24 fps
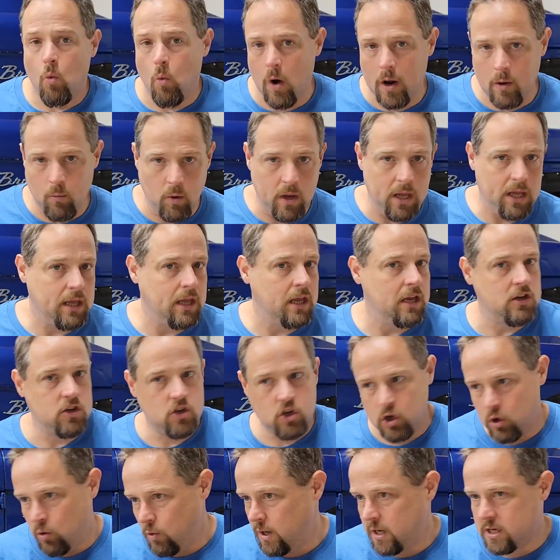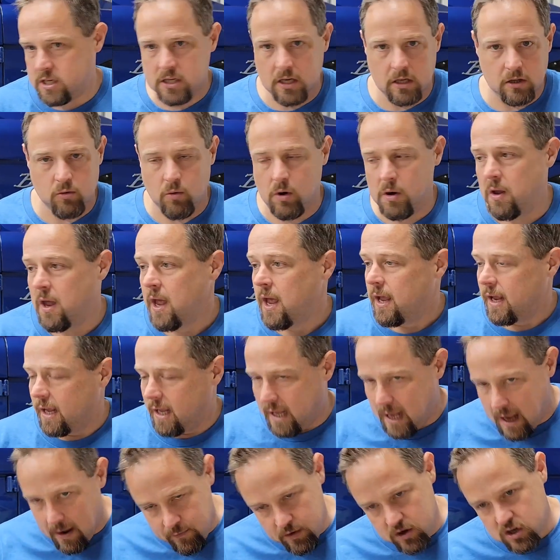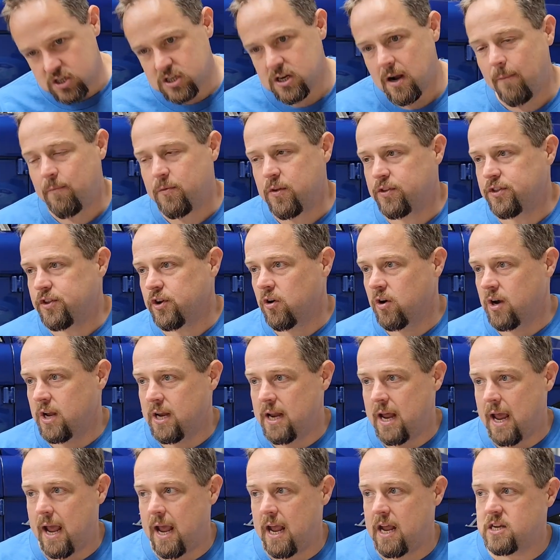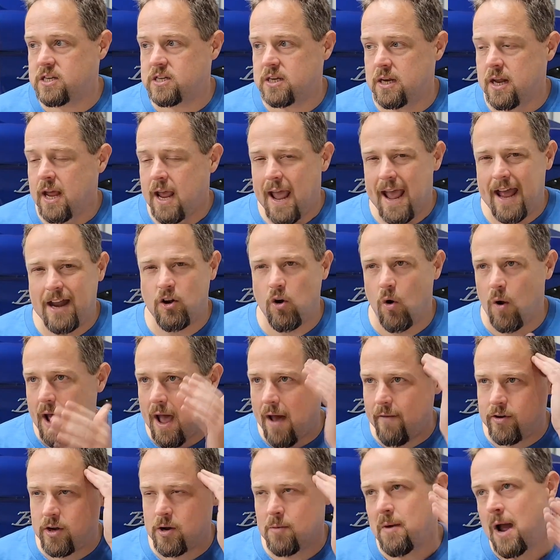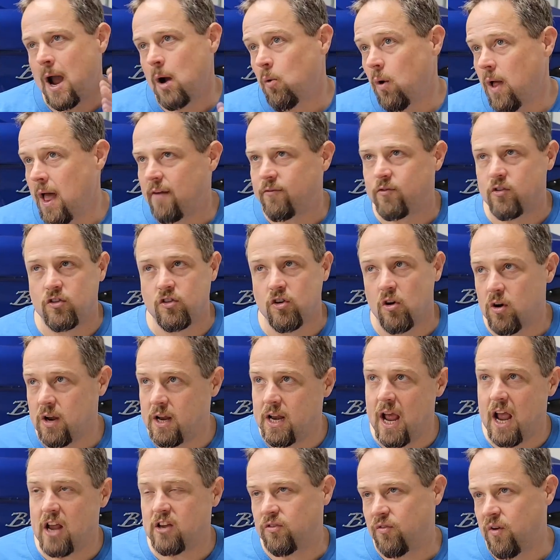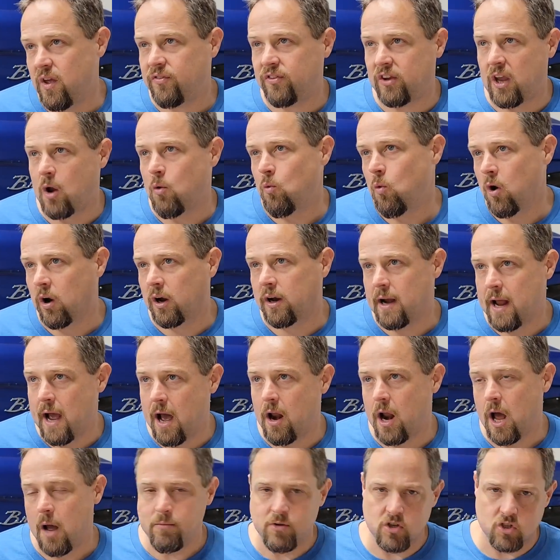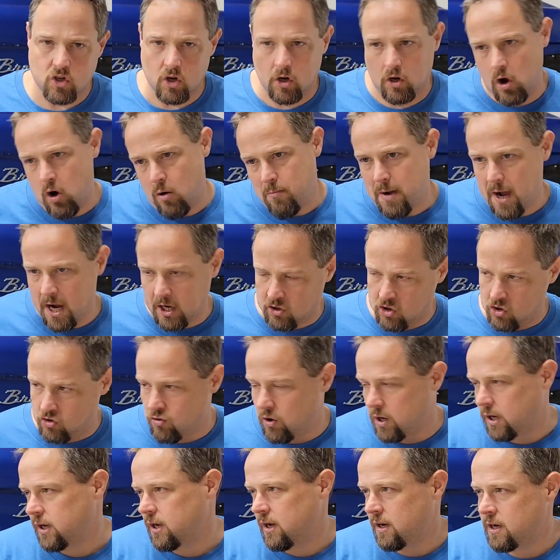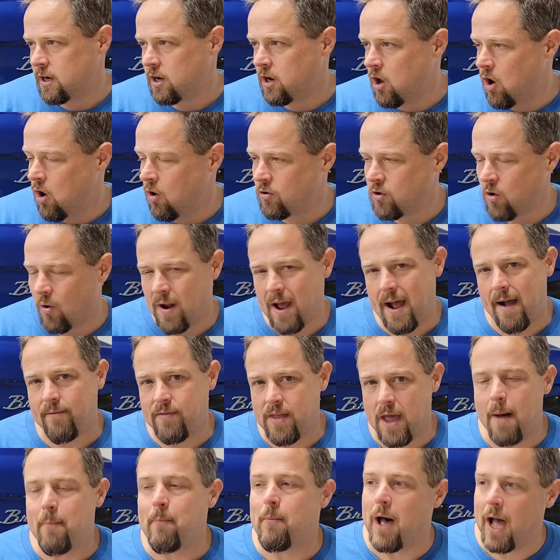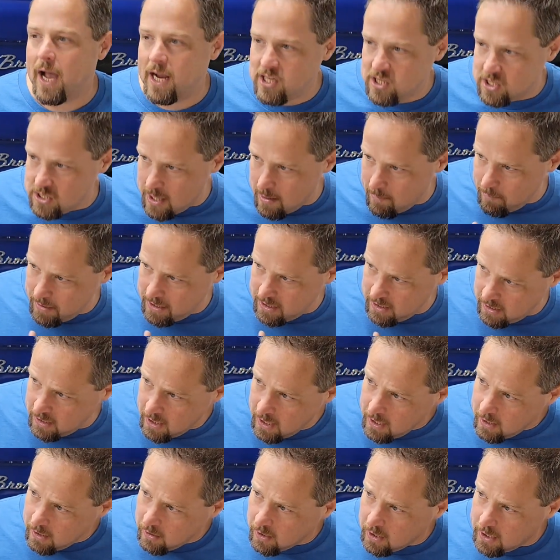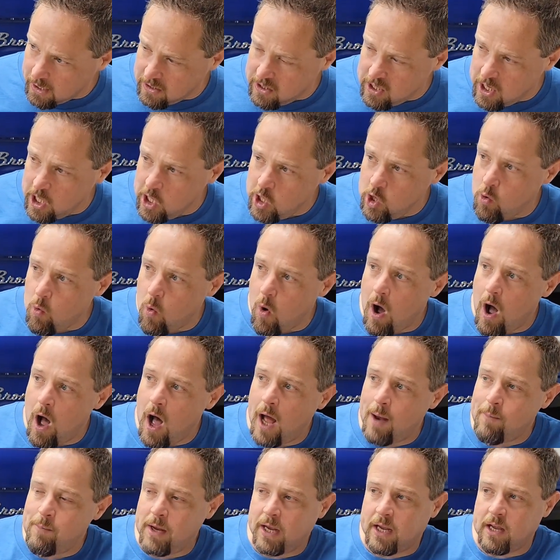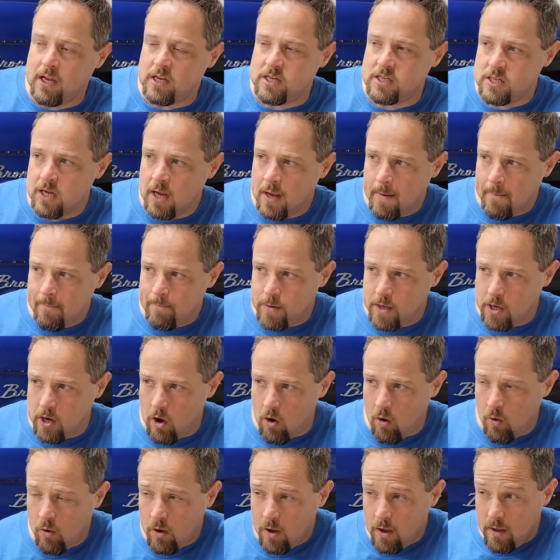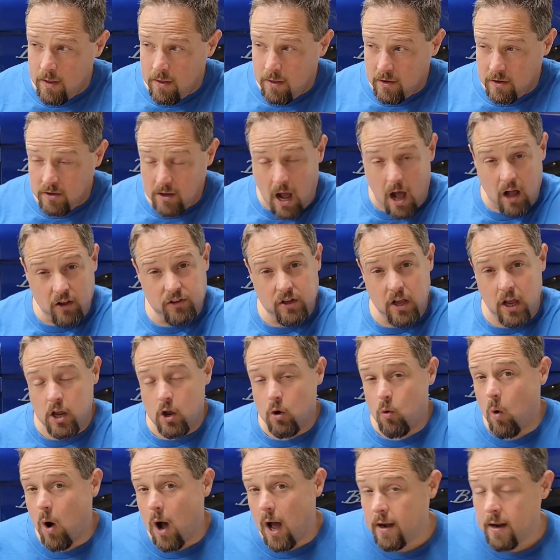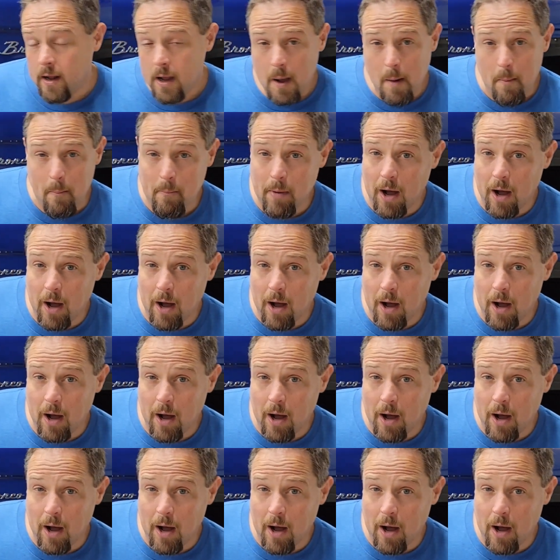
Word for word: one weekend, two weeks, and three. Give yourself the 30 days and, and don't have in your mind, well, after 30 days, if this ain't working out, I'm just gonna go back to drinking, you know. Don't have that mindset and then continue on because, you know, I'll tell you what,